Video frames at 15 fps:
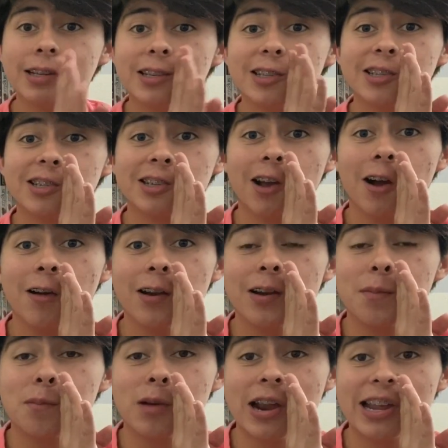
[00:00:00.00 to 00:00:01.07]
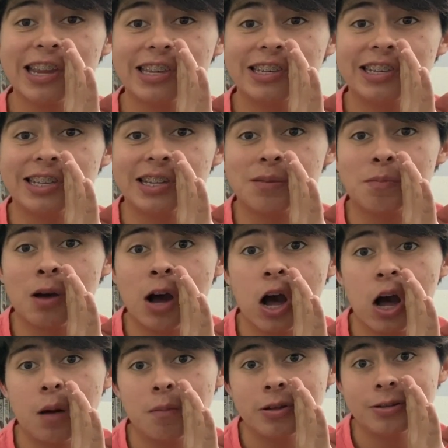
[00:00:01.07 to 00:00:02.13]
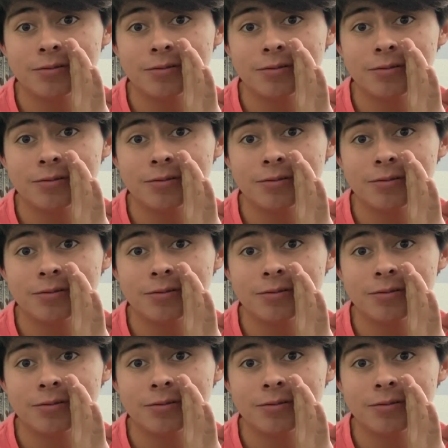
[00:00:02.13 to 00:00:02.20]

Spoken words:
Sorry to break it to you, Mom.